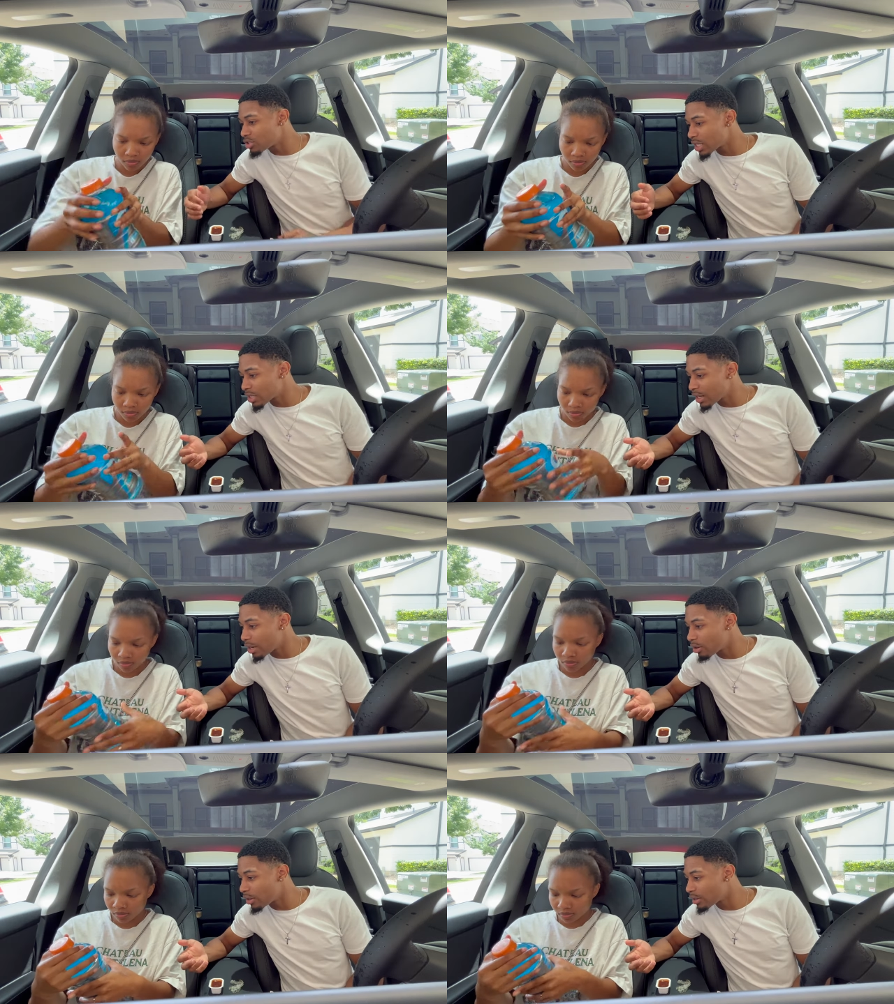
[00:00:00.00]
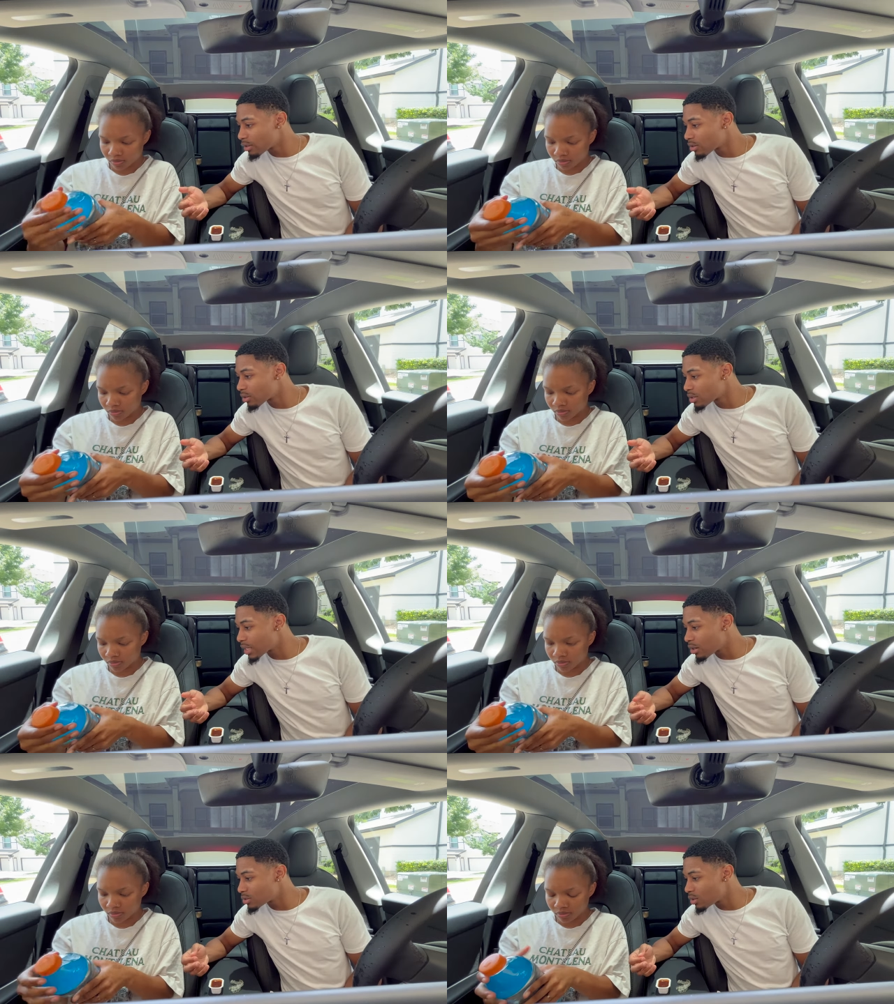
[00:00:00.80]
Speaker 1: Check the date on it. Because
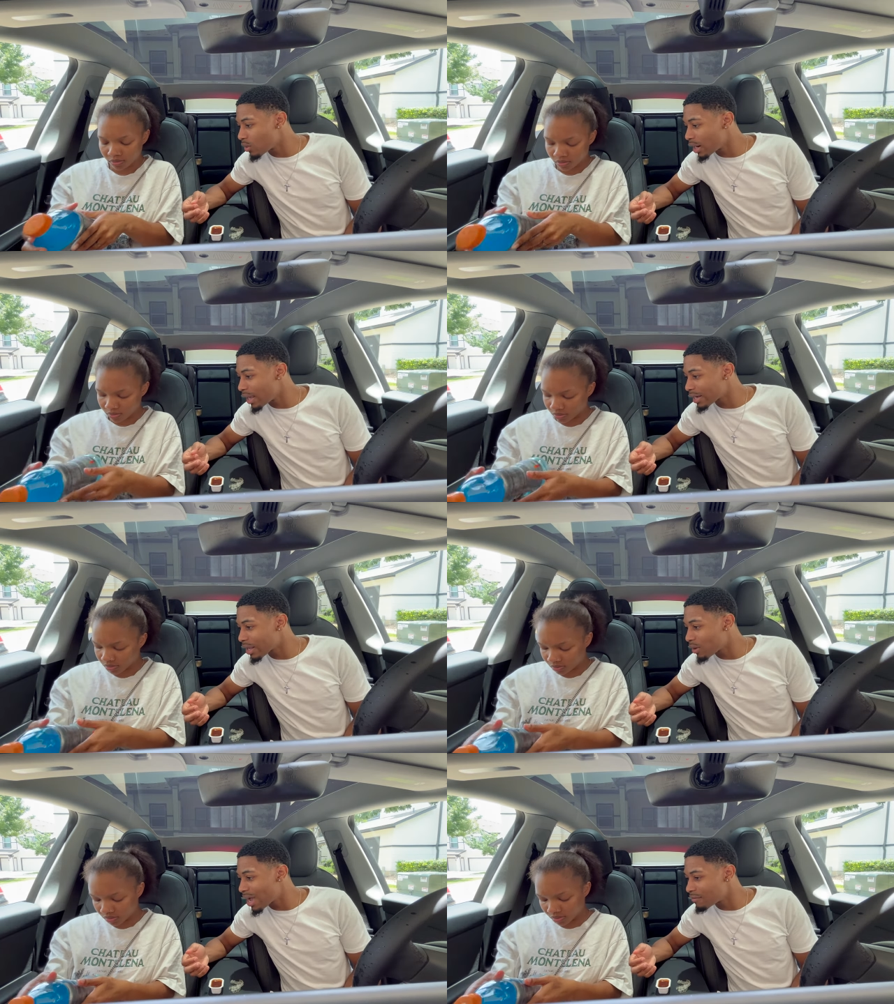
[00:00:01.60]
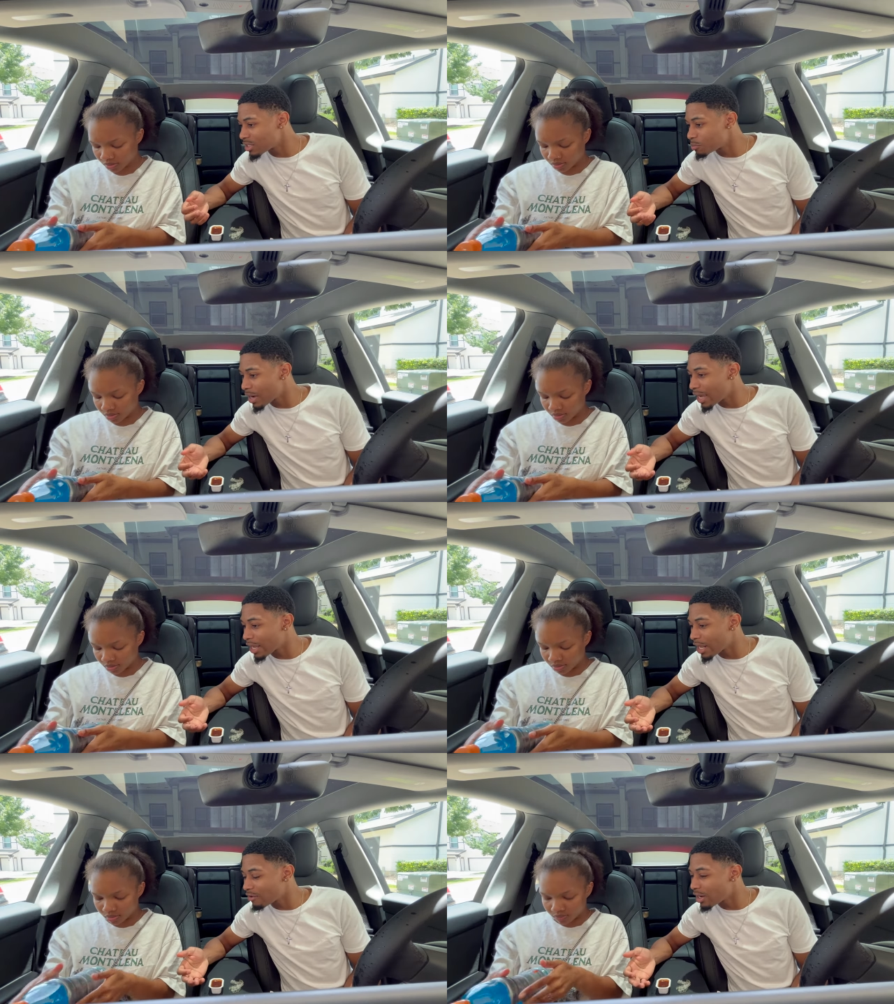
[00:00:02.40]
I don't see why the heck they would have an expired
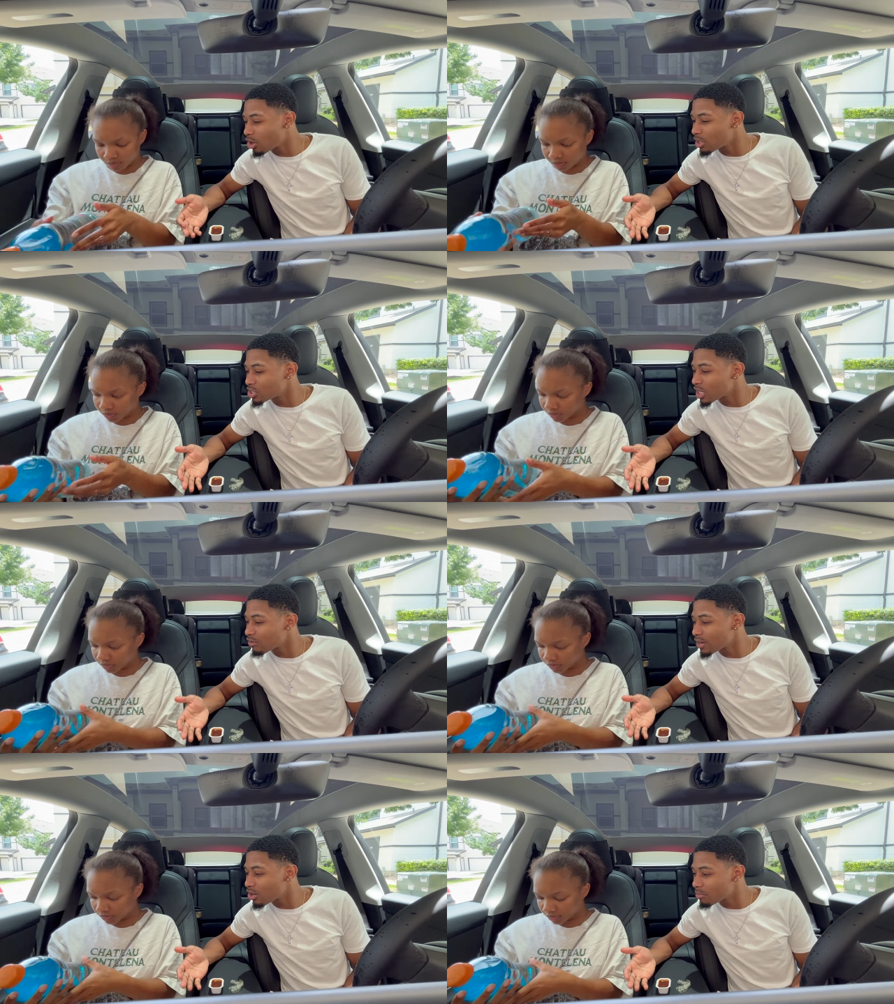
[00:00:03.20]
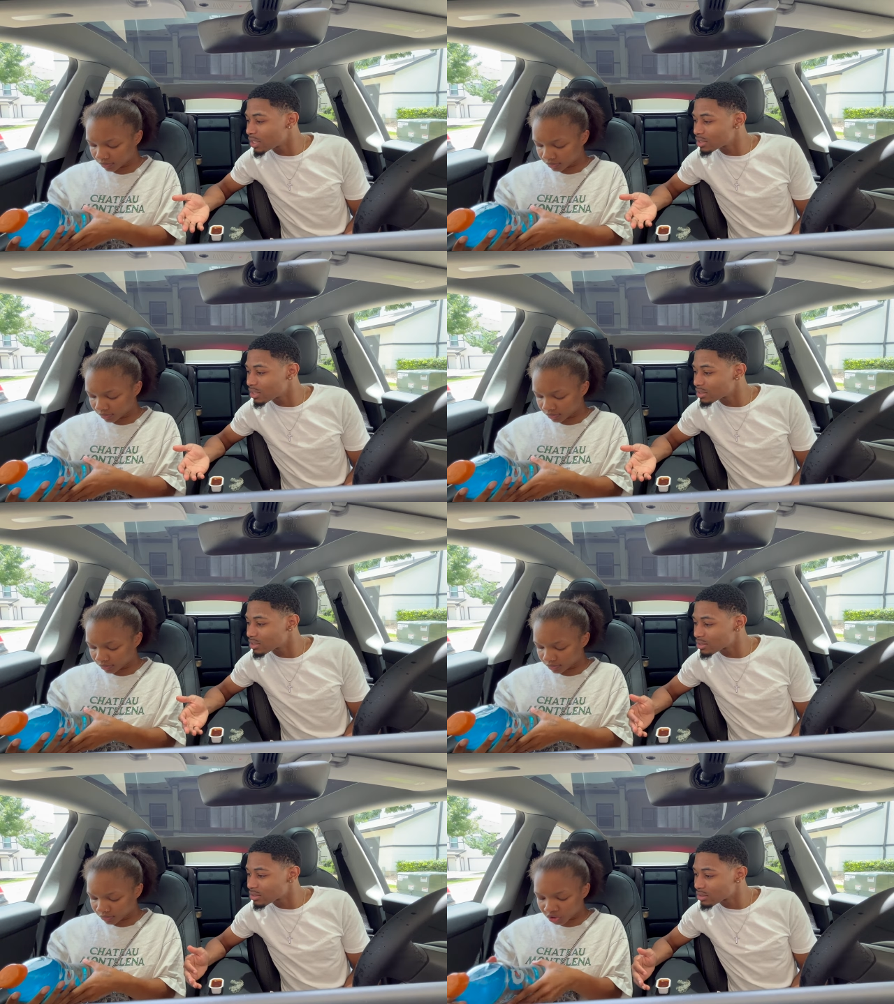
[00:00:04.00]
Gatorade on the shelf. That don't make sense.